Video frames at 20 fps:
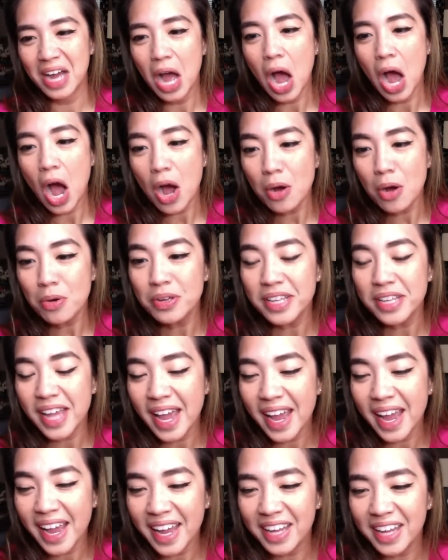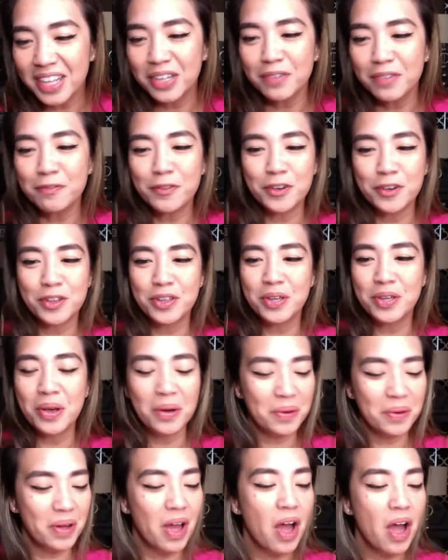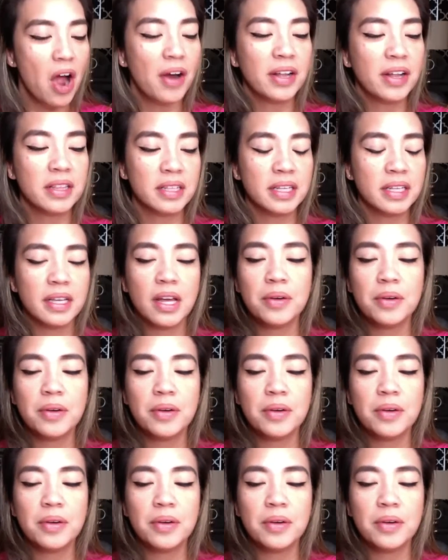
Oh, yay! Good for you. All right, Lily.